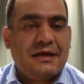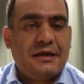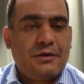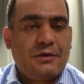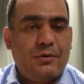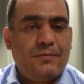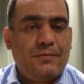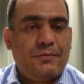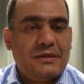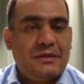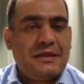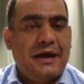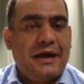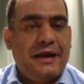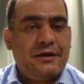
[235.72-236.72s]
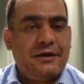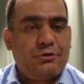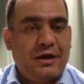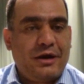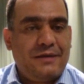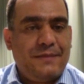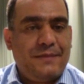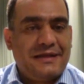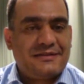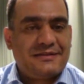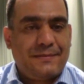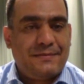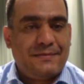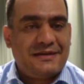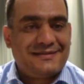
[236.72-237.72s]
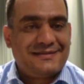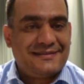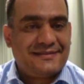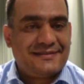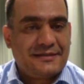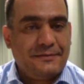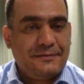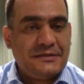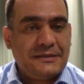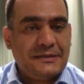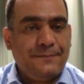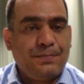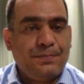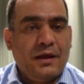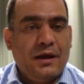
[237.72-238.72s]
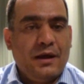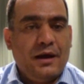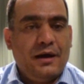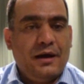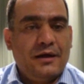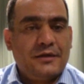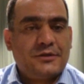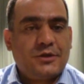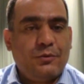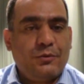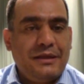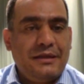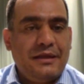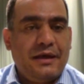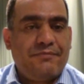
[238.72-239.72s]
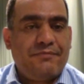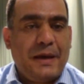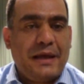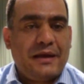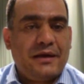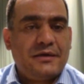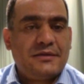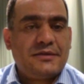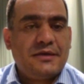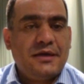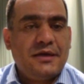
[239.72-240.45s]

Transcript: are equipped with the Android-based tablet systems. Uh, so when their parents